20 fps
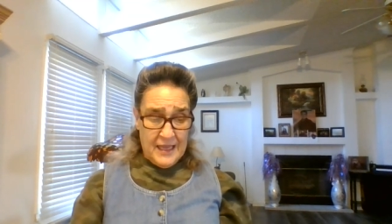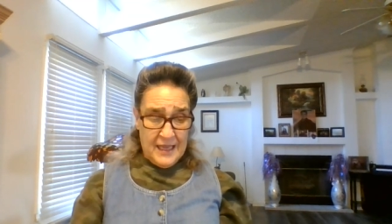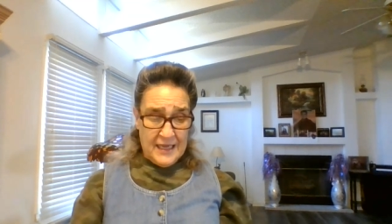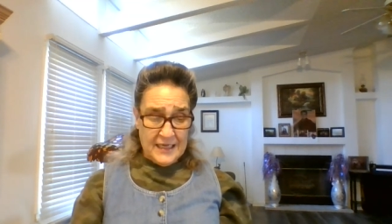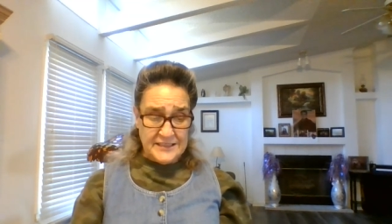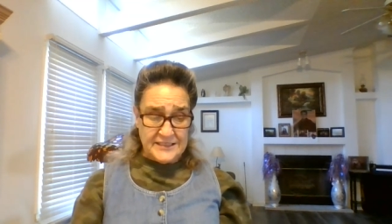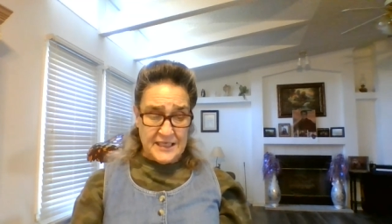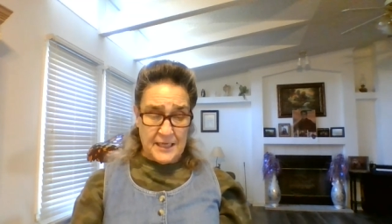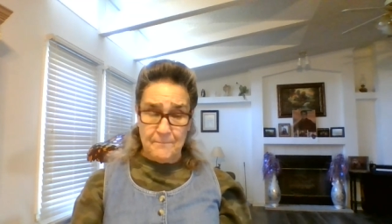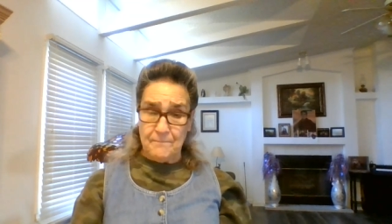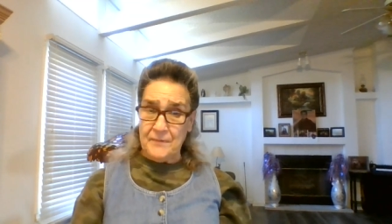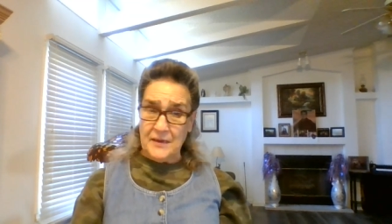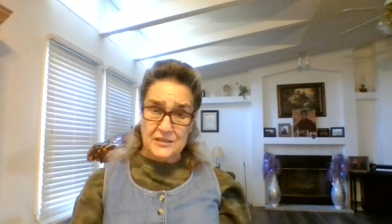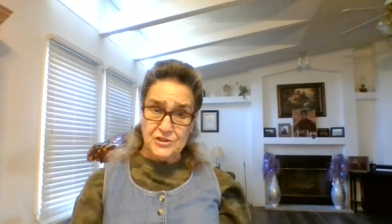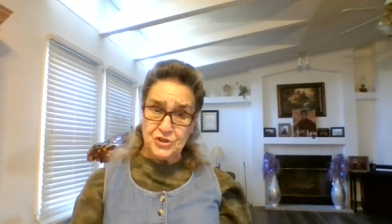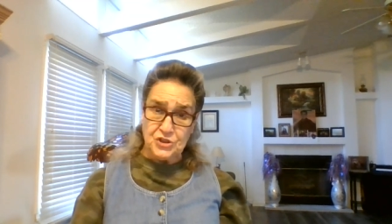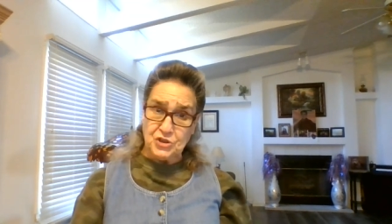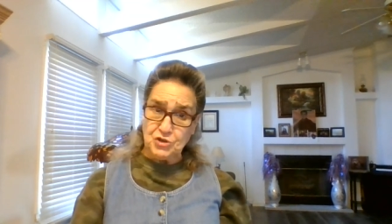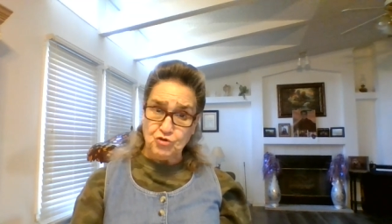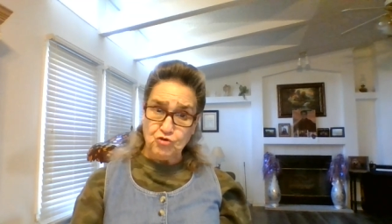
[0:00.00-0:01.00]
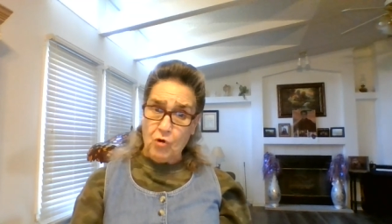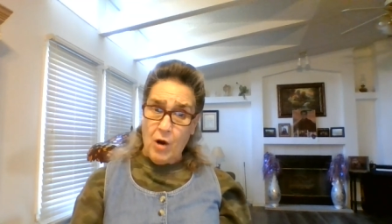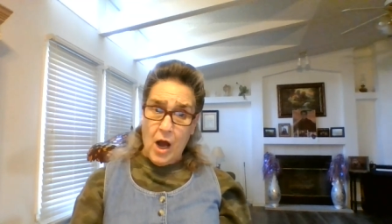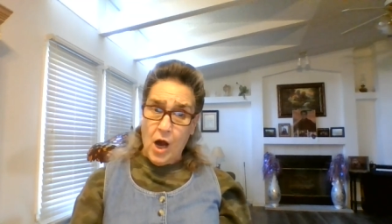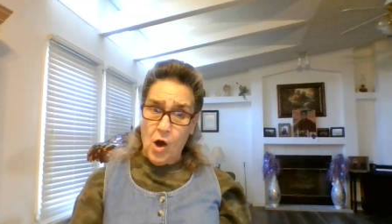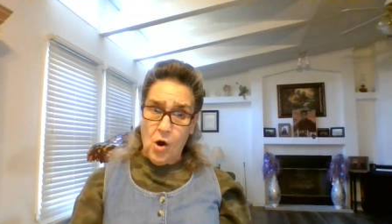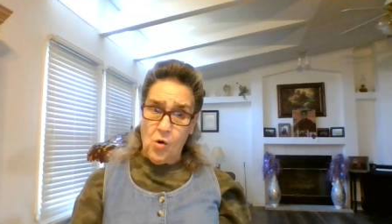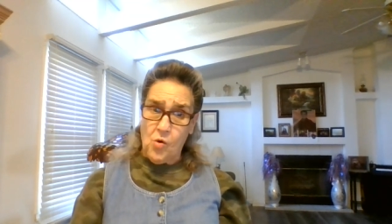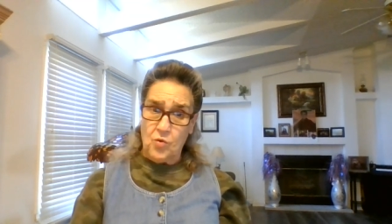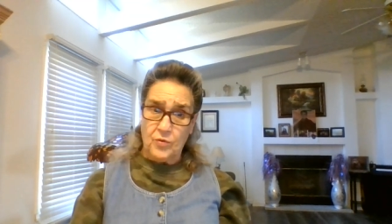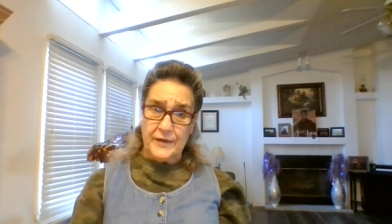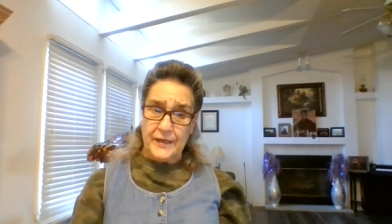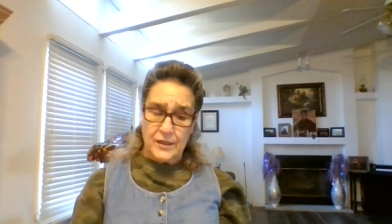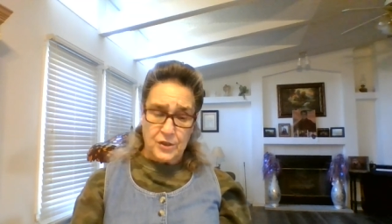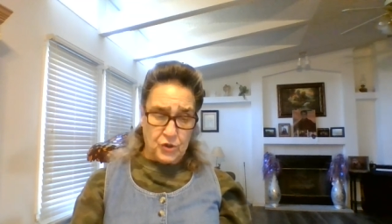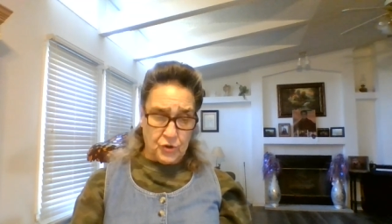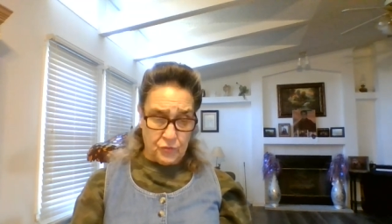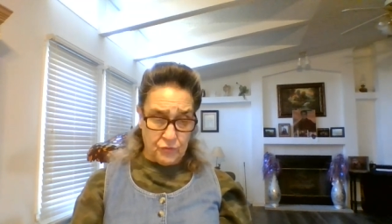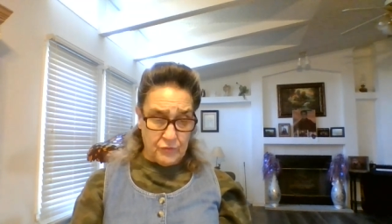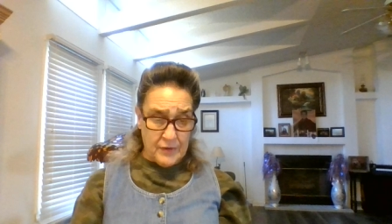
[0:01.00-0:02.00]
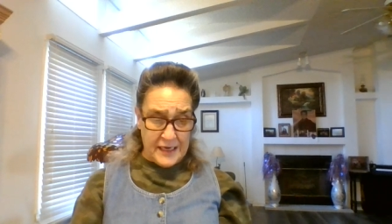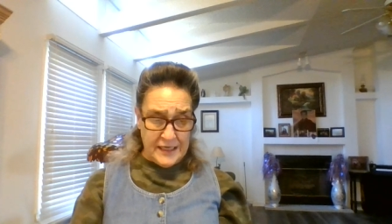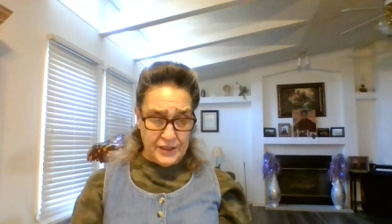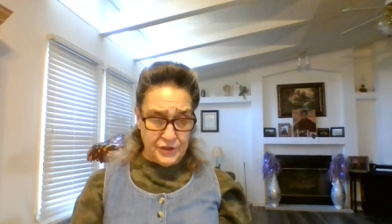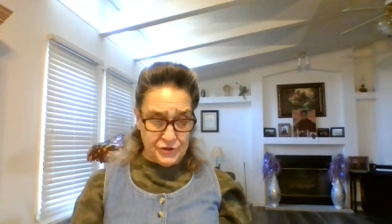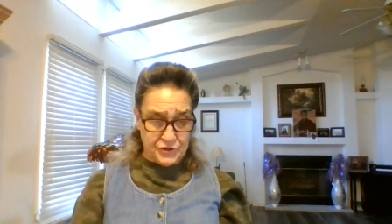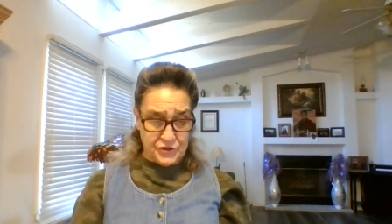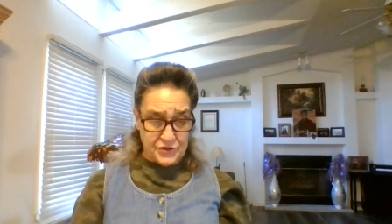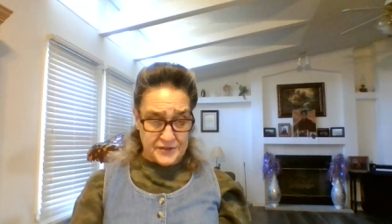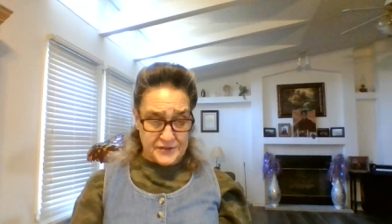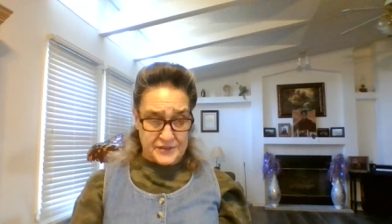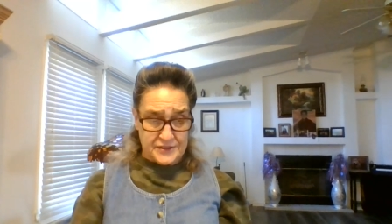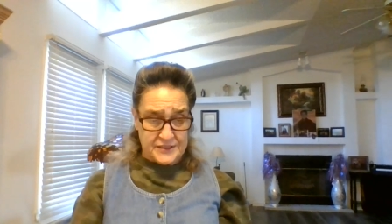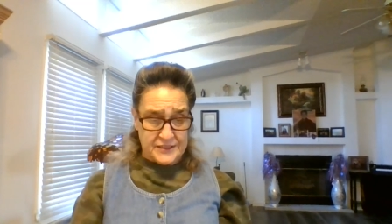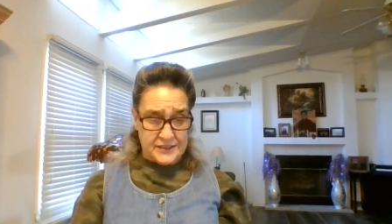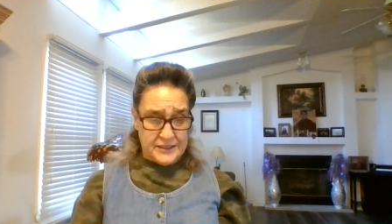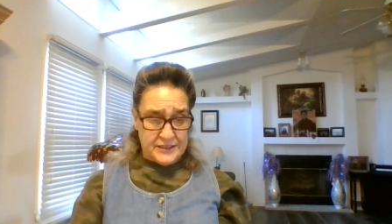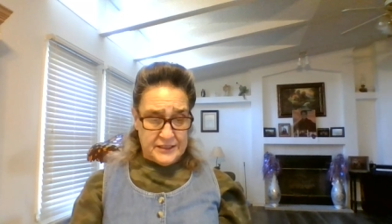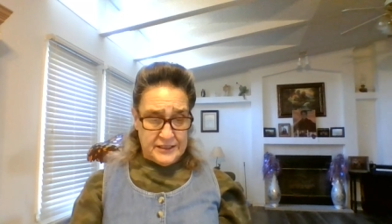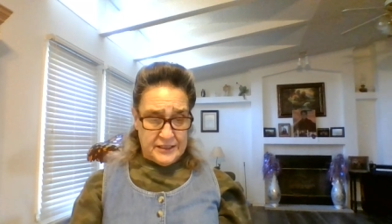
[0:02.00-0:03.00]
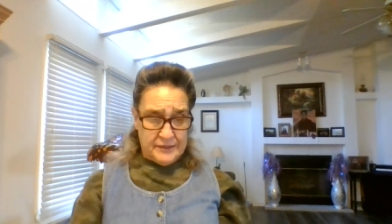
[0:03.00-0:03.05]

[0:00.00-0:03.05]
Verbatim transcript: He said, Be strong and courageous,